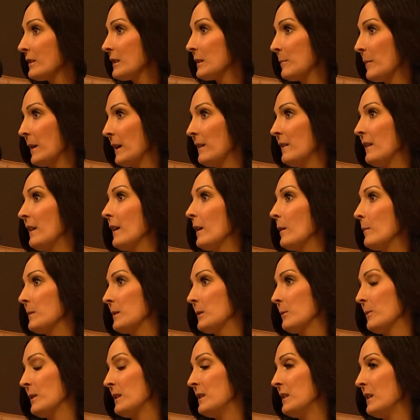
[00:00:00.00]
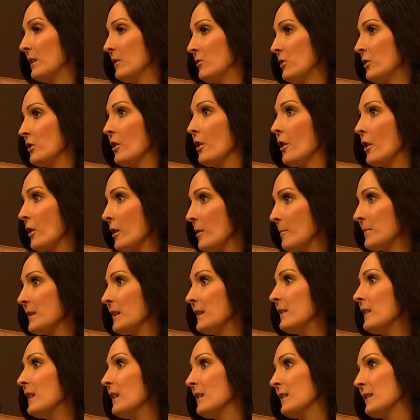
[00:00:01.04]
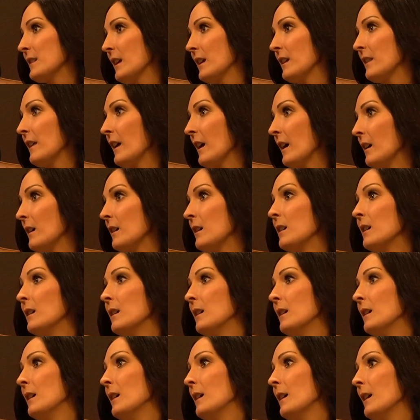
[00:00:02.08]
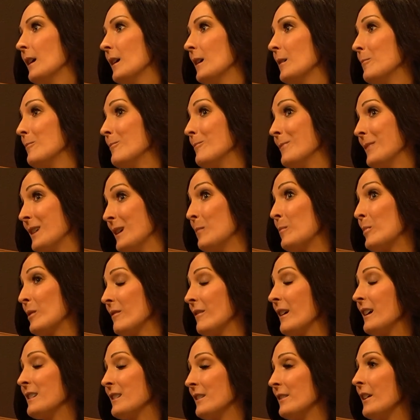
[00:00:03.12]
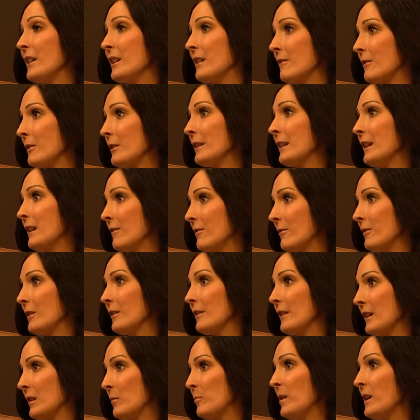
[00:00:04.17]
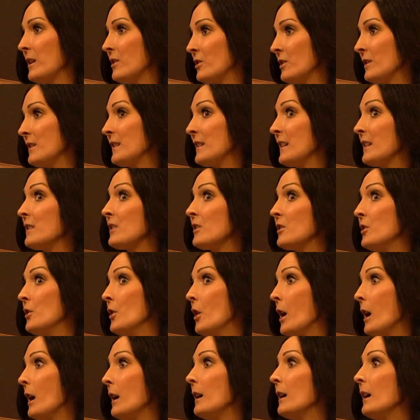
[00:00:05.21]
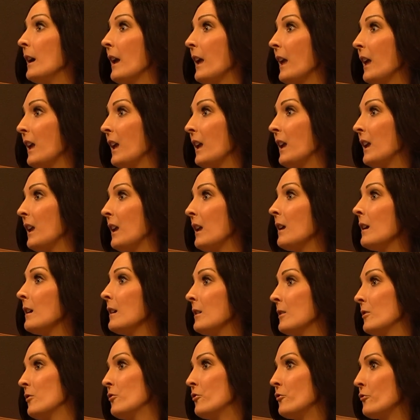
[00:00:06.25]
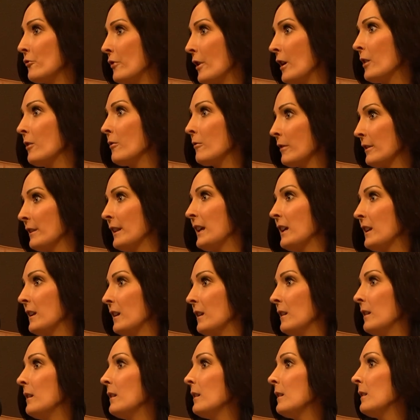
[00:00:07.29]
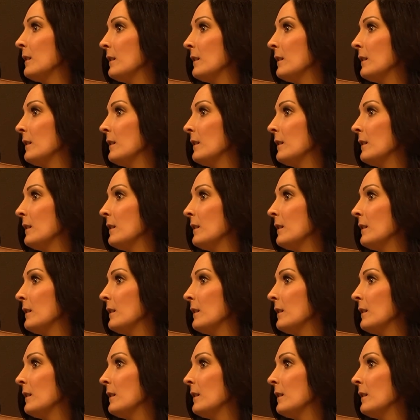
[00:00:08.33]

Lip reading: spine that helps with down your arms and things like that. It provides a lot of relief for a lot of patients that's not a drug-related